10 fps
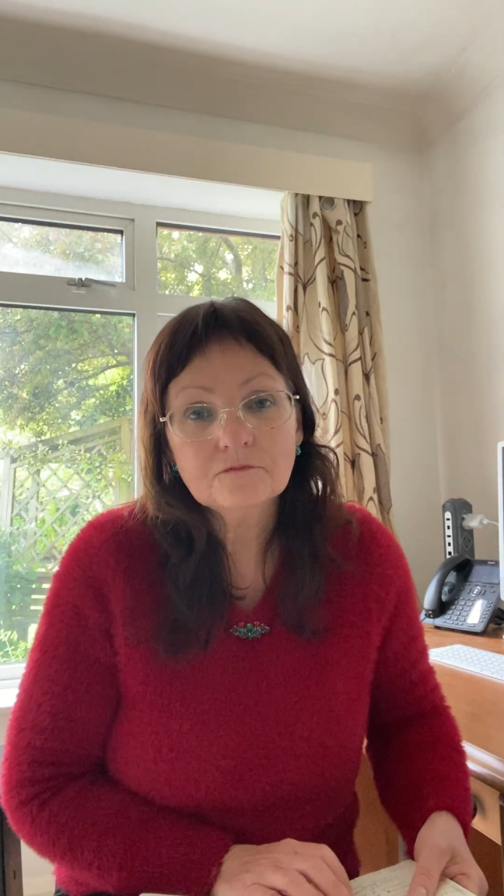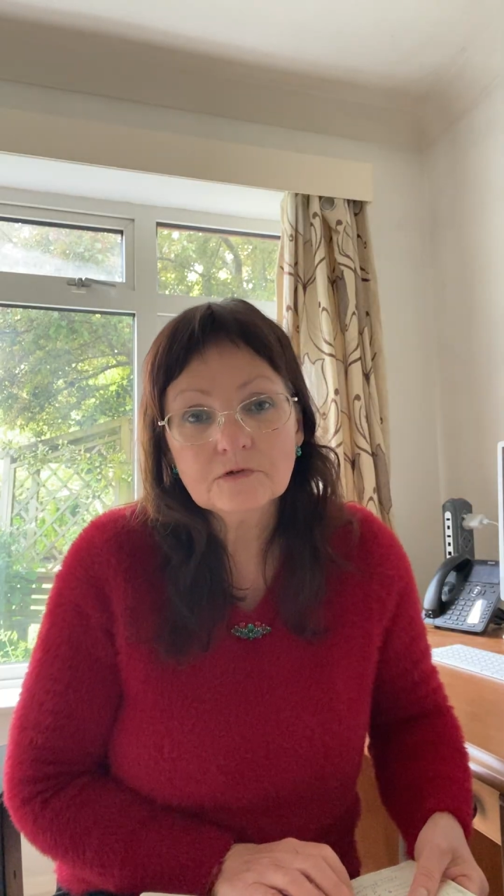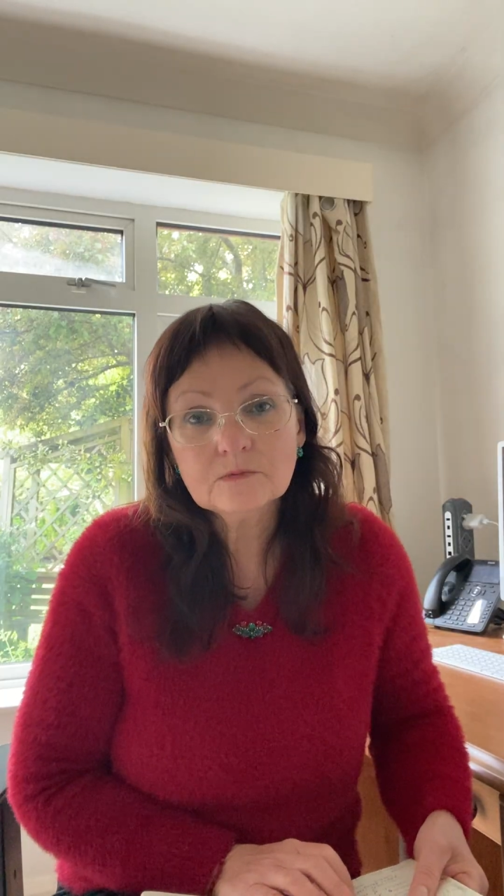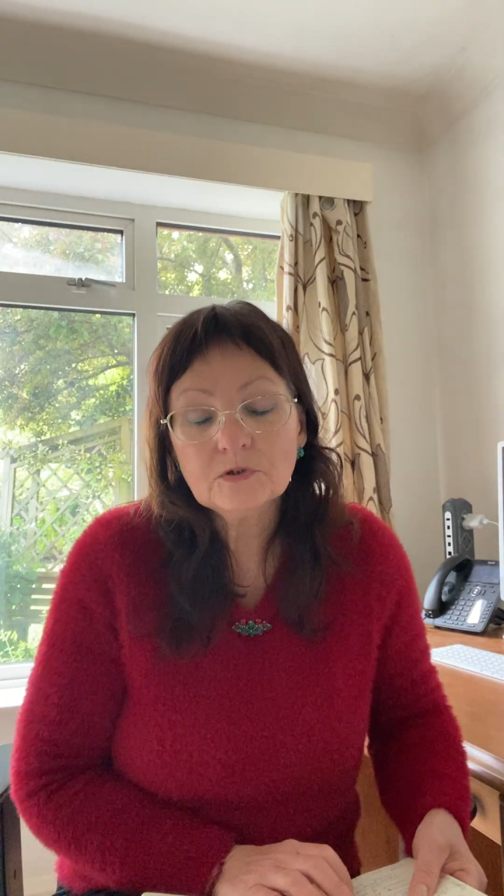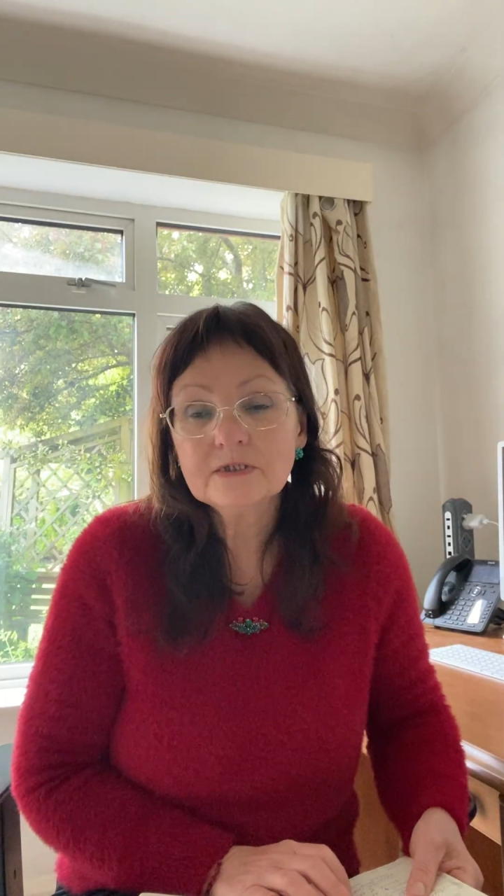
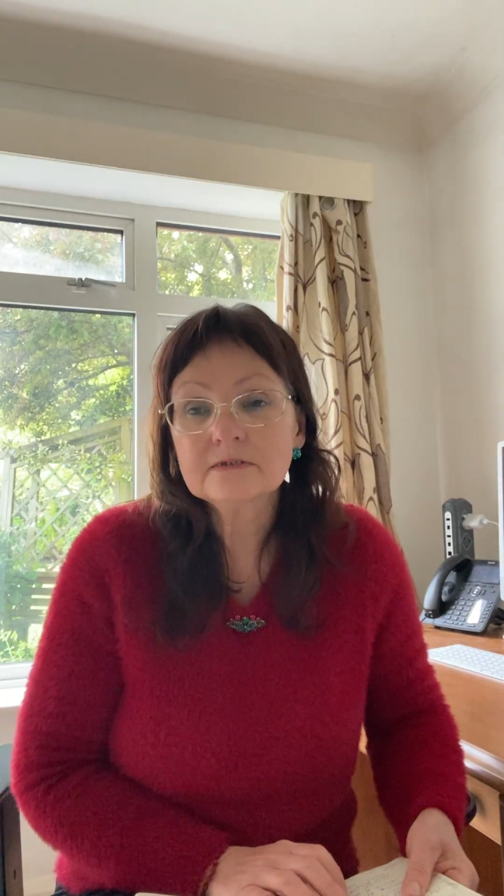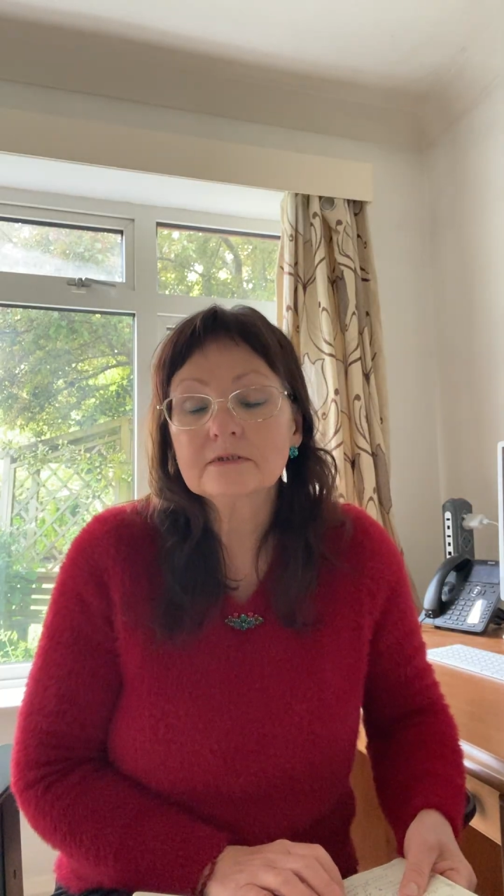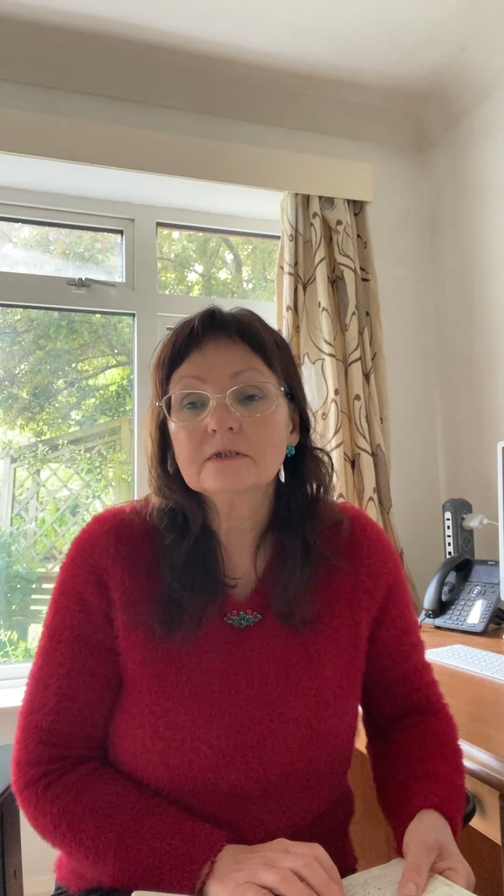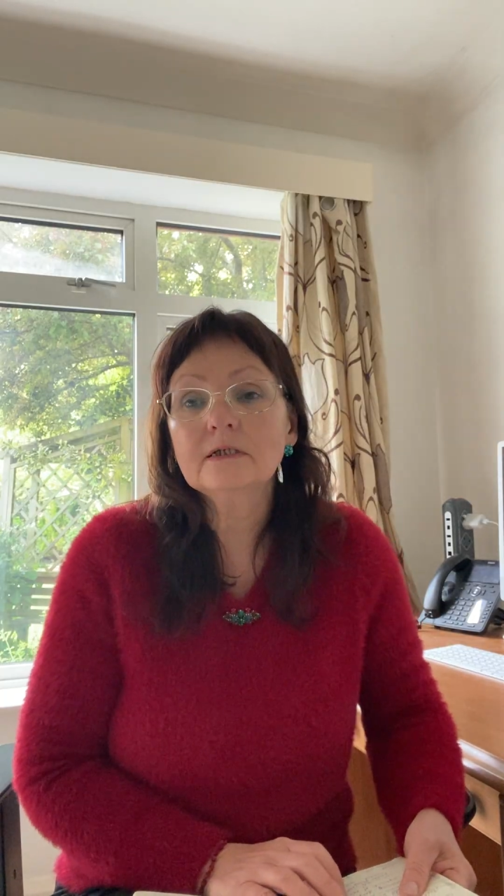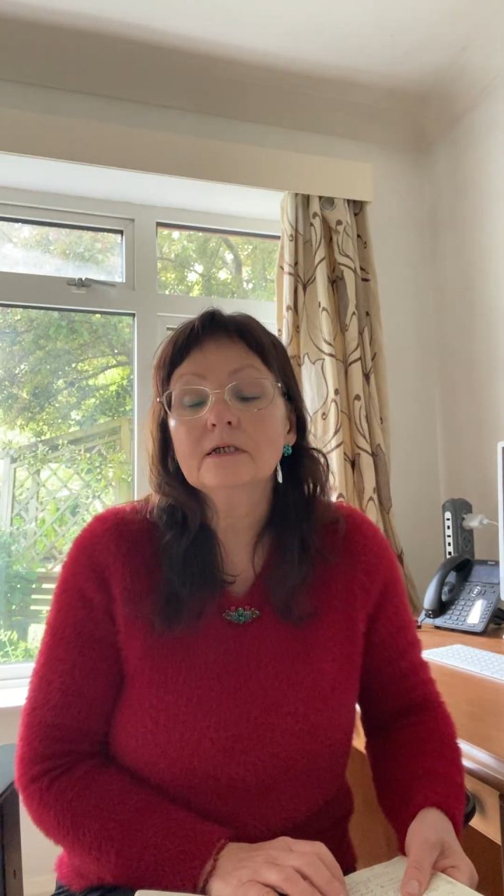film
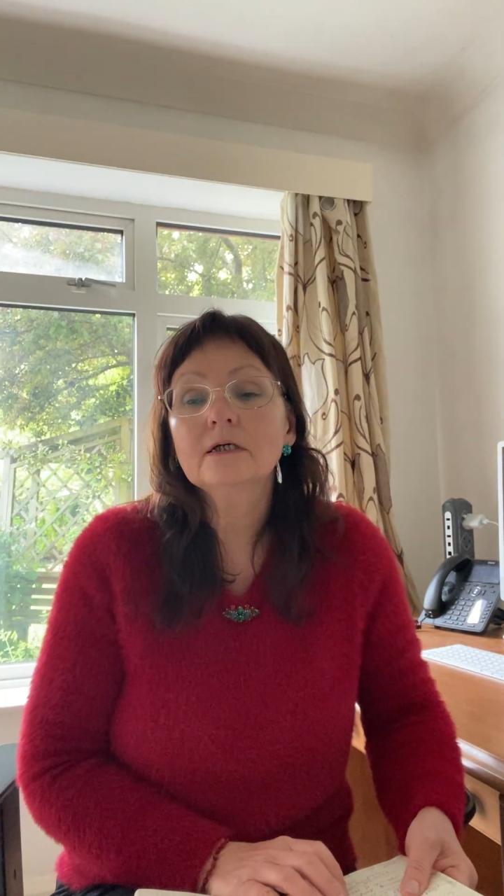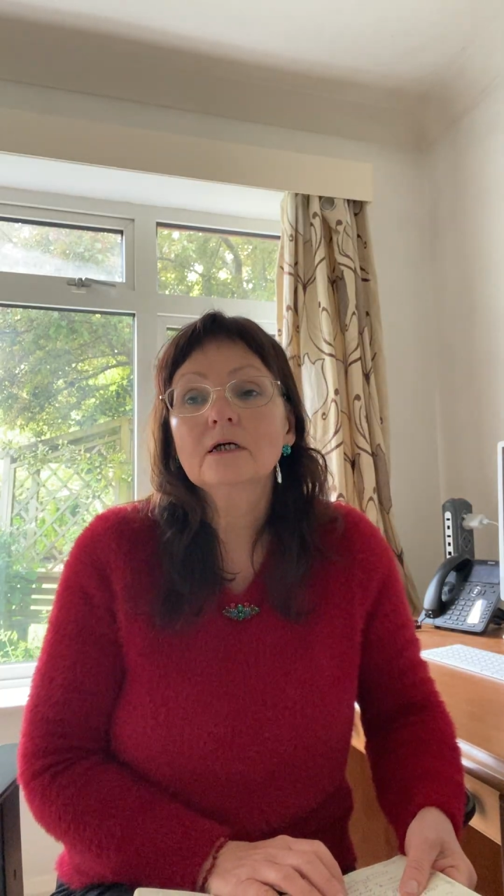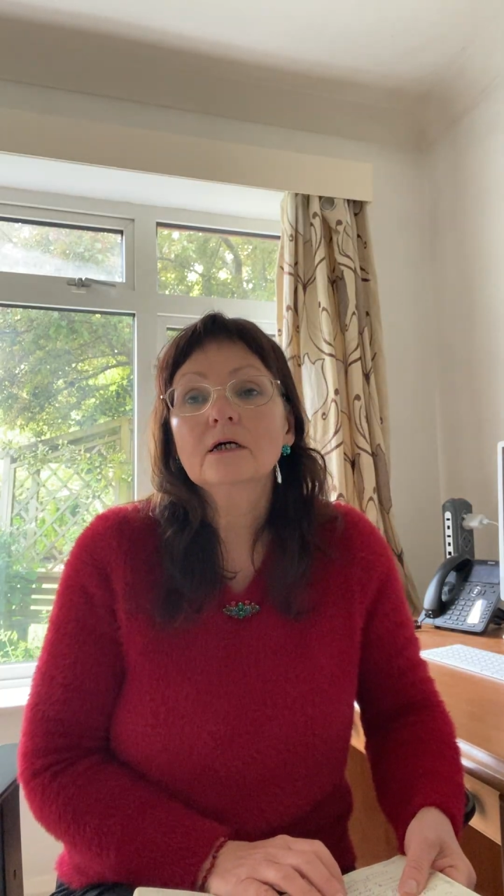recently,